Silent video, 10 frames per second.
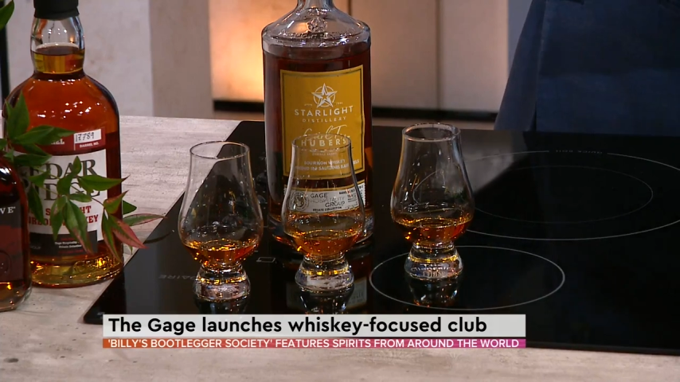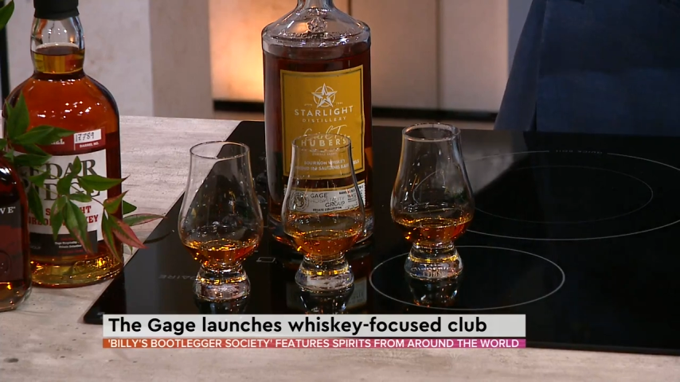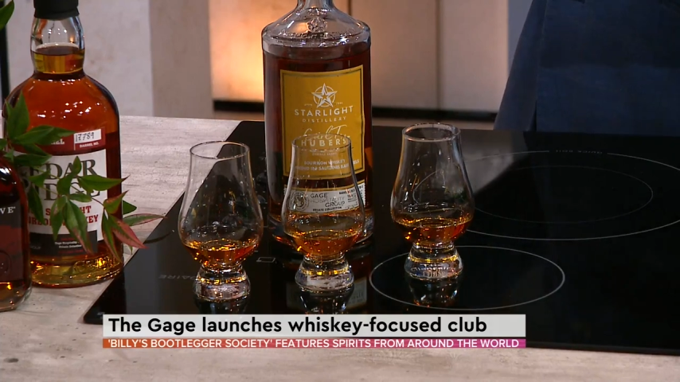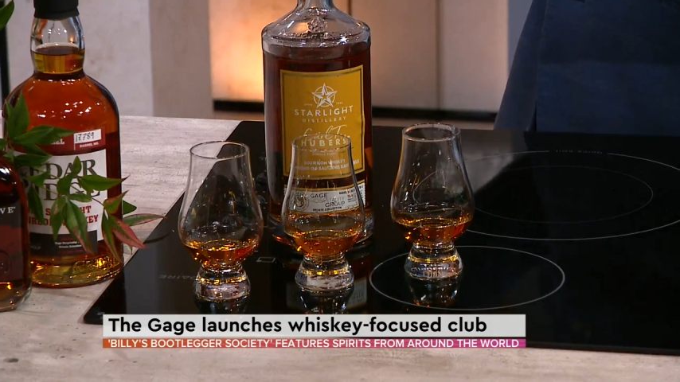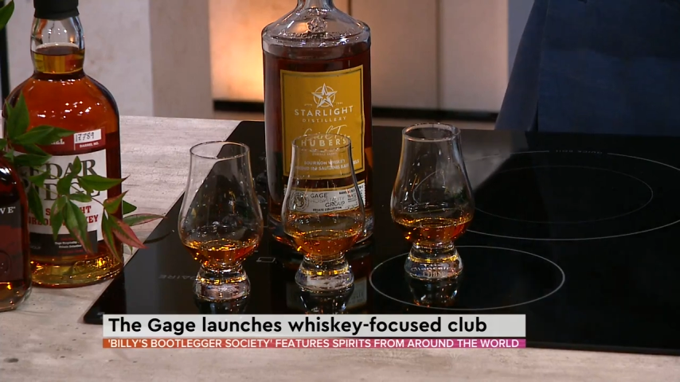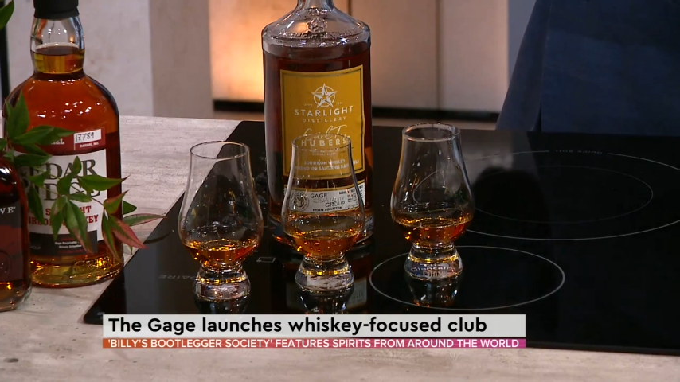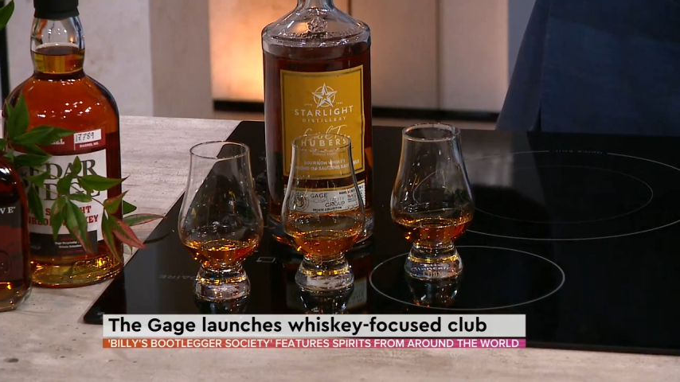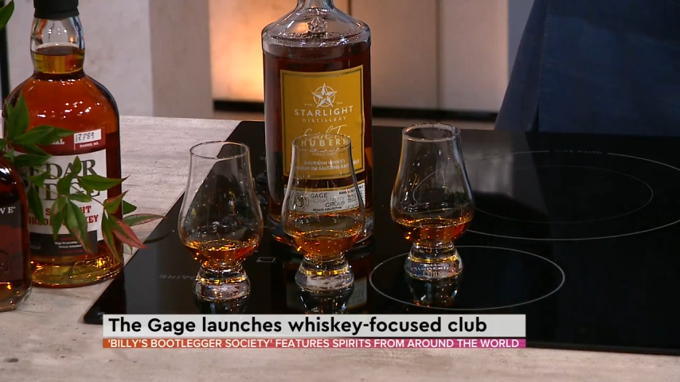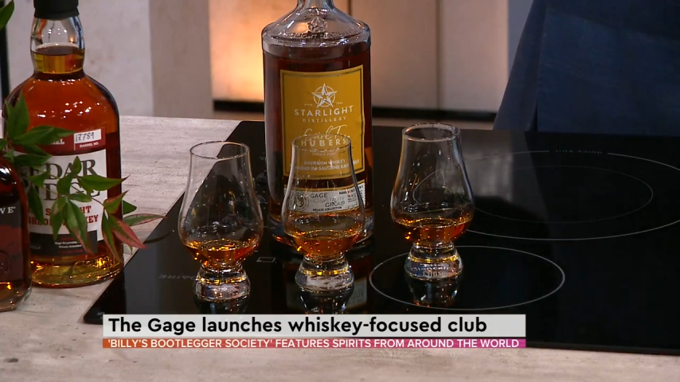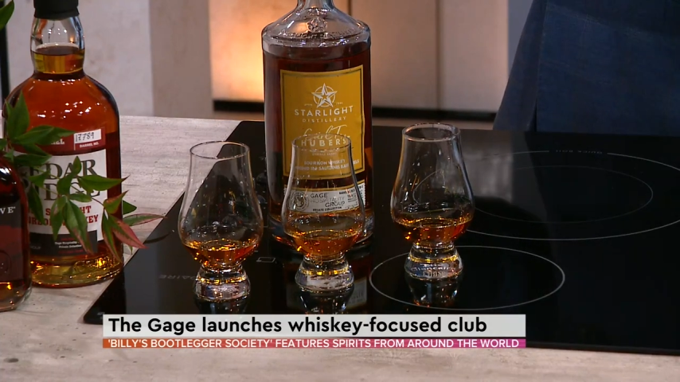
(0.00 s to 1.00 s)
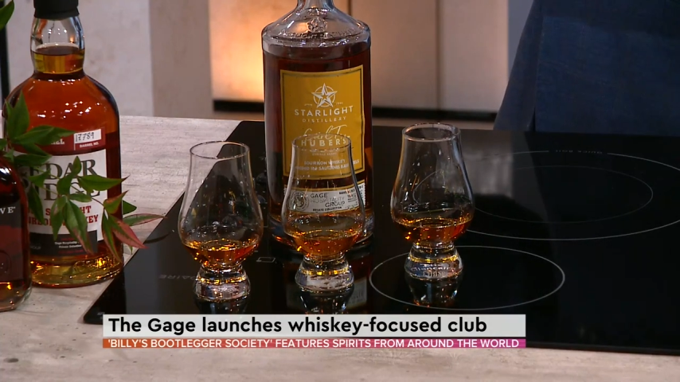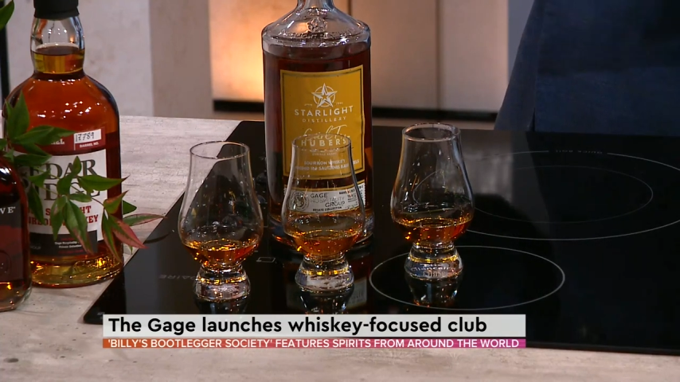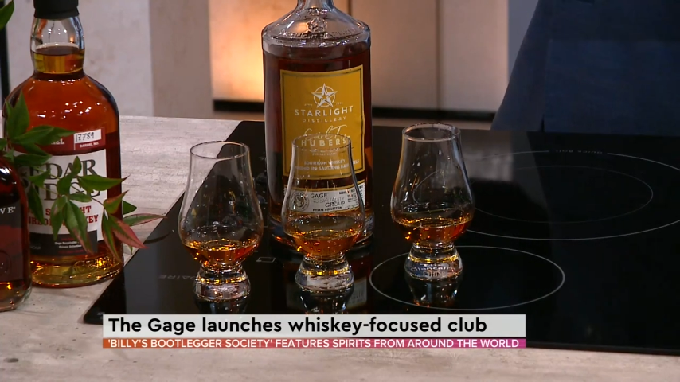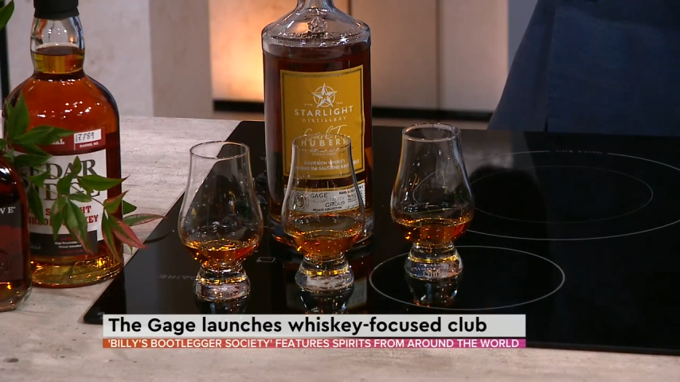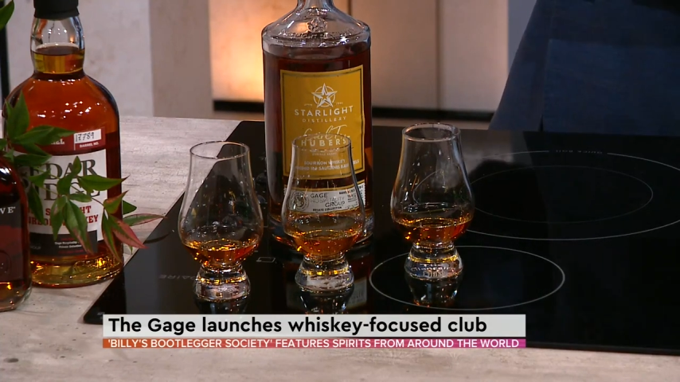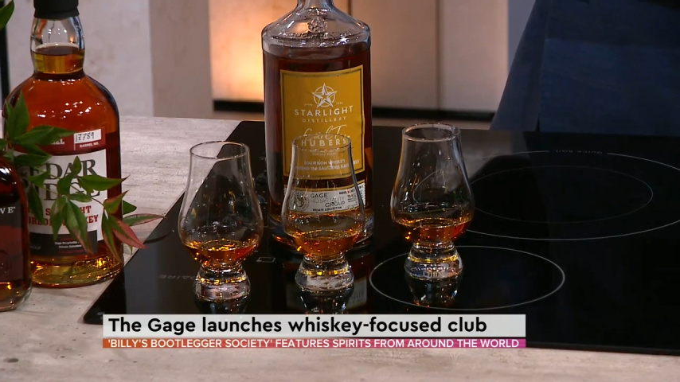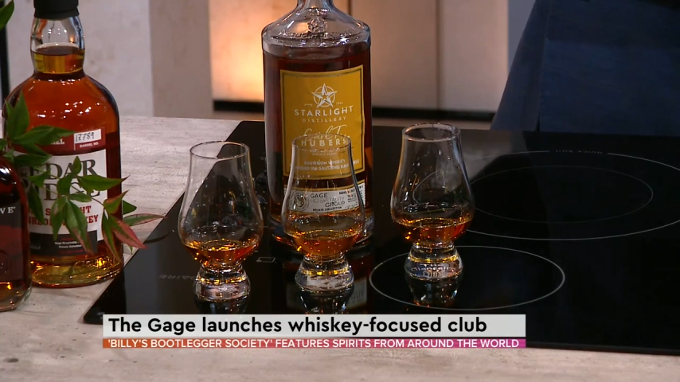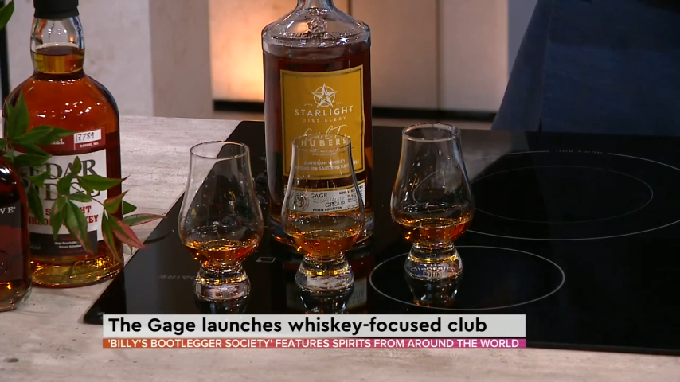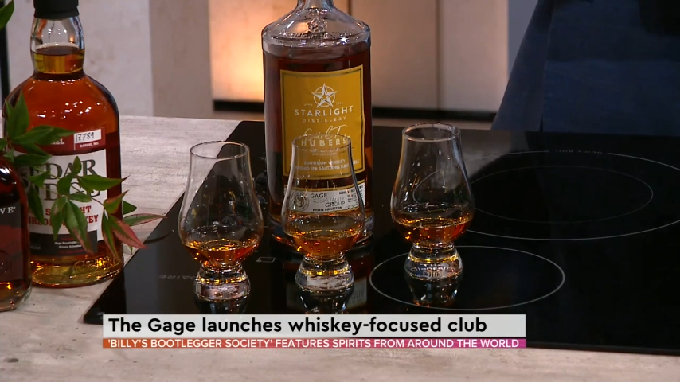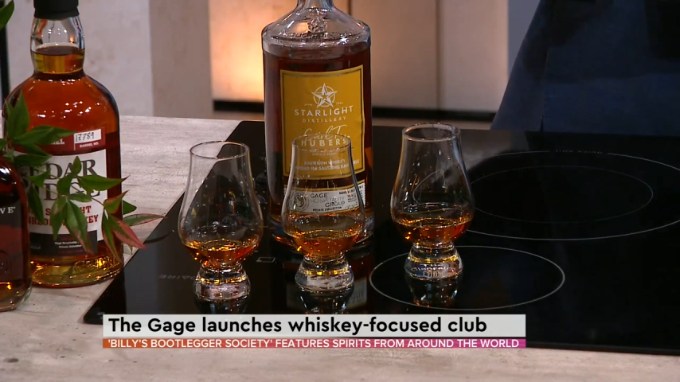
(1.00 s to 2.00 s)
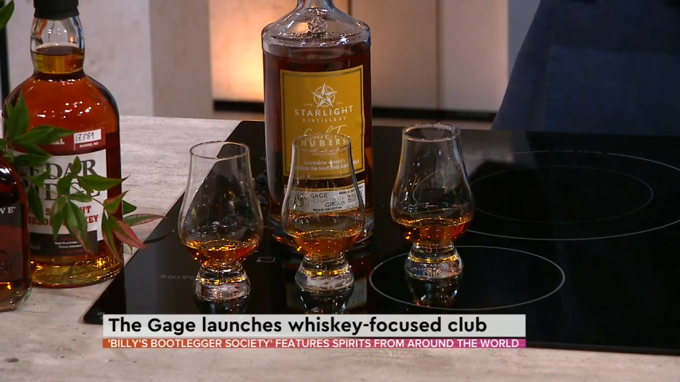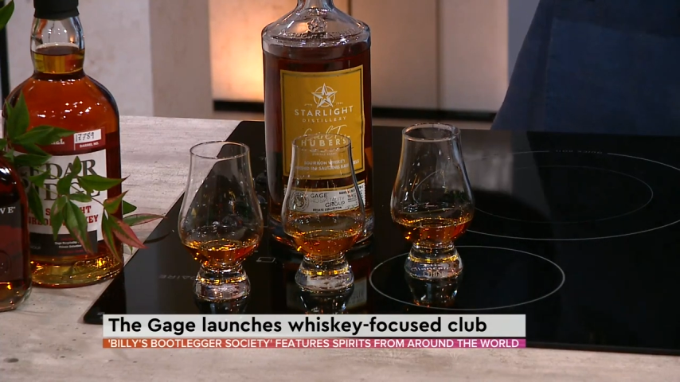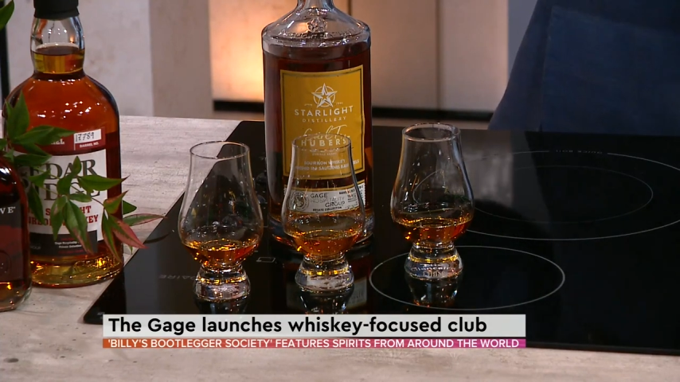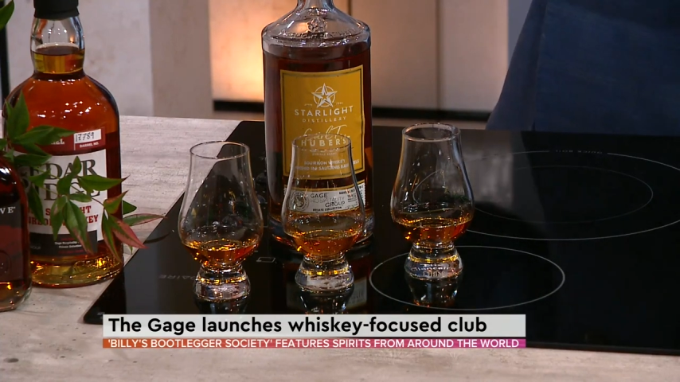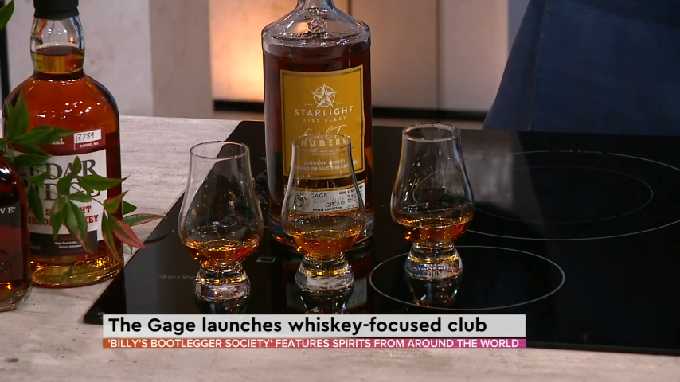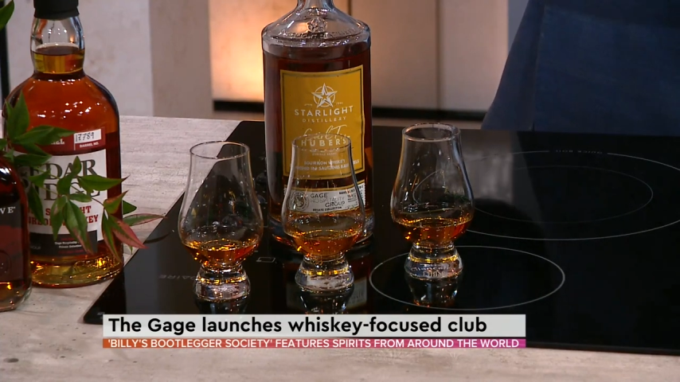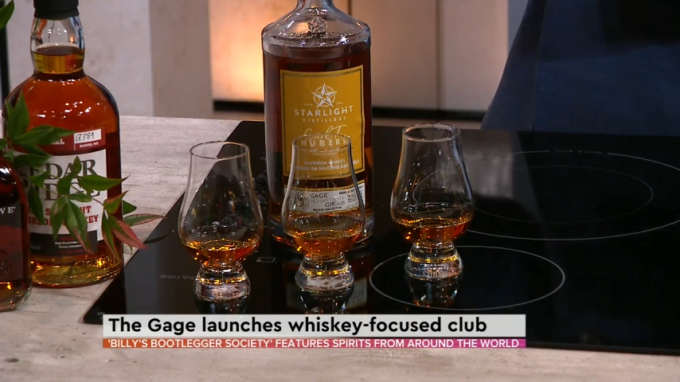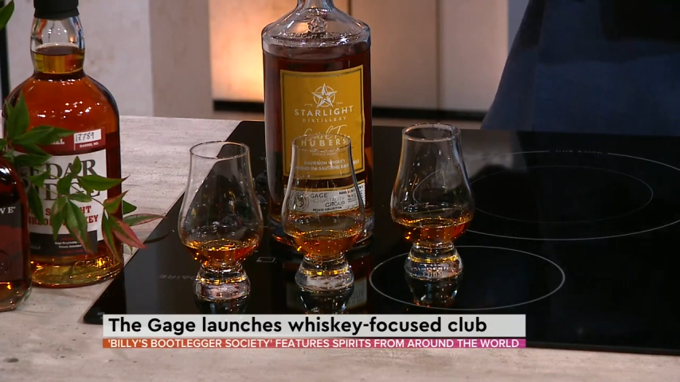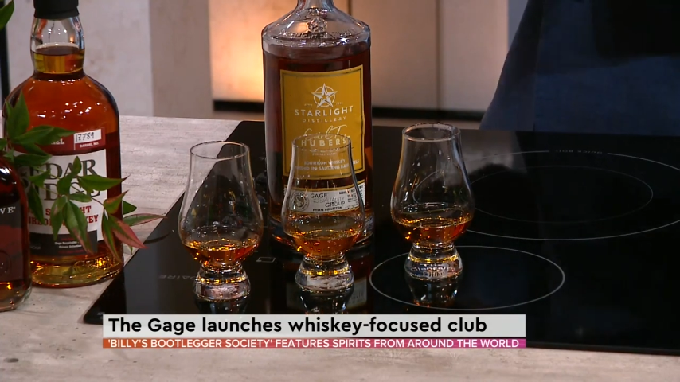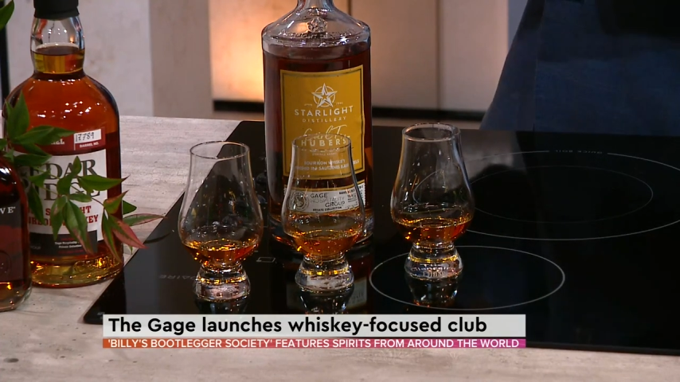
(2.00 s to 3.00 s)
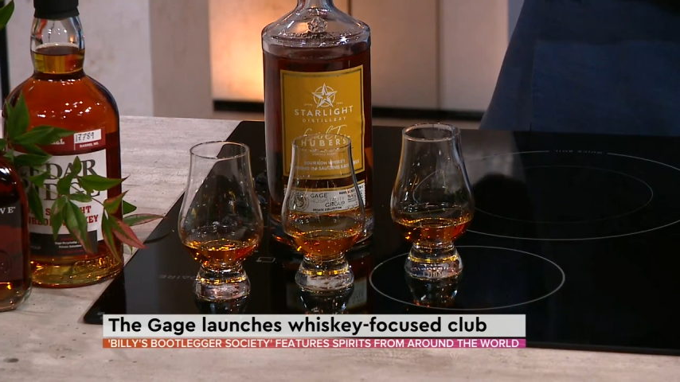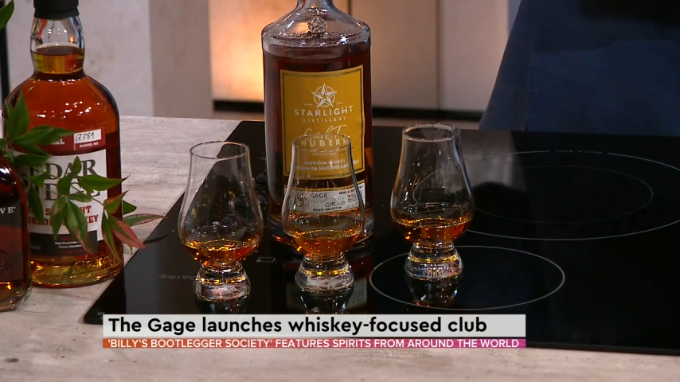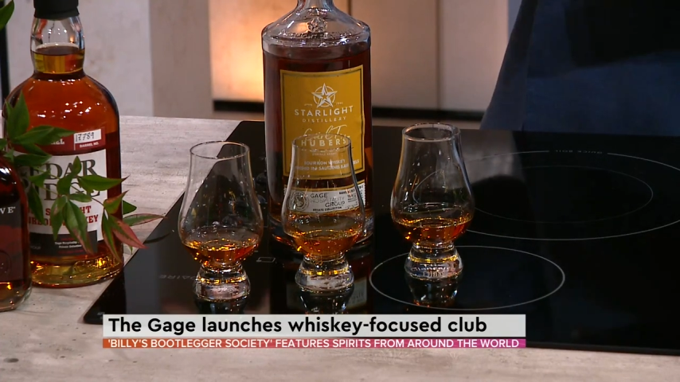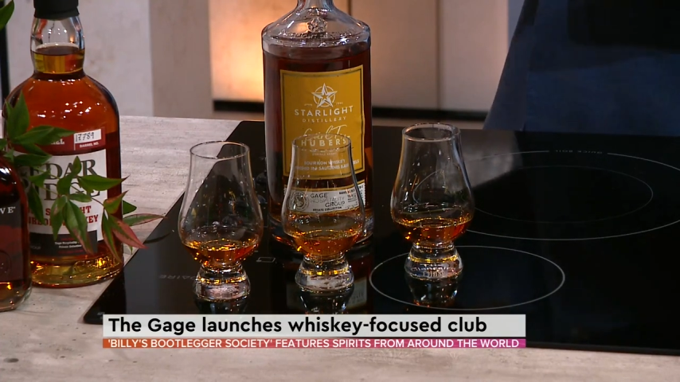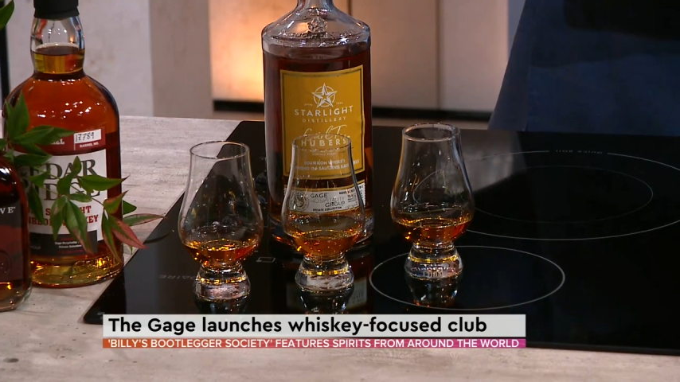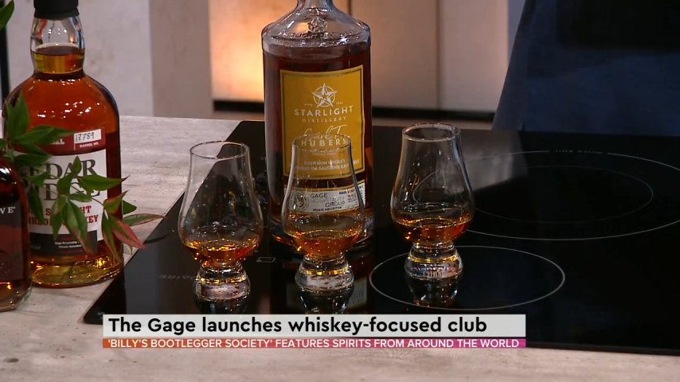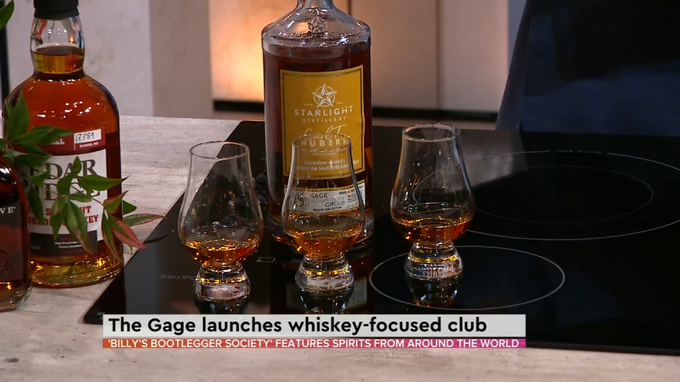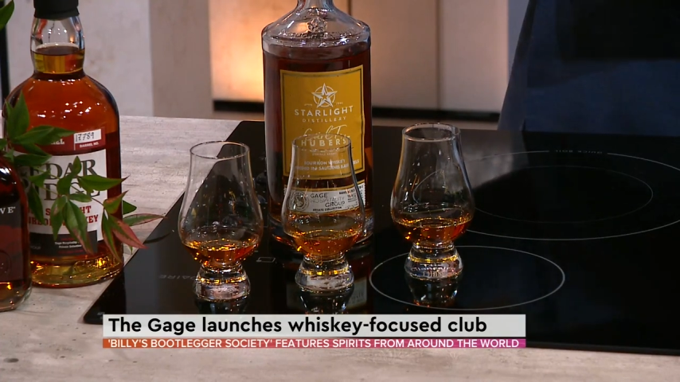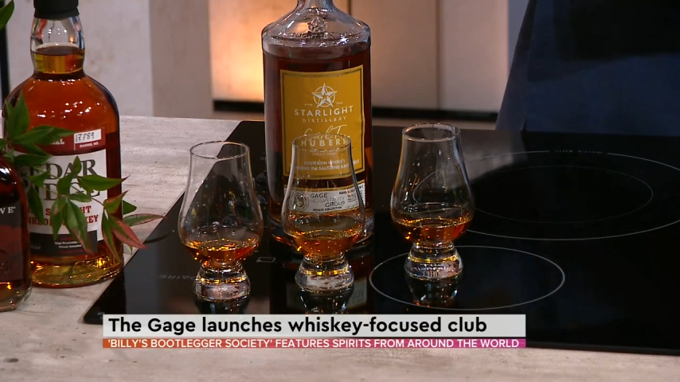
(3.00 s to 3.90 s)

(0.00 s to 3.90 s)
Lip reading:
(no speaker visible)